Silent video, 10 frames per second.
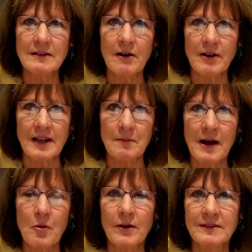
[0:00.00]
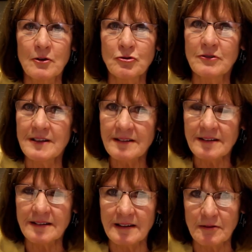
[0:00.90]
talking about what social
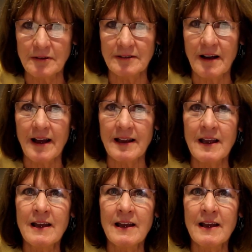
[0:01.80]
distancing looks like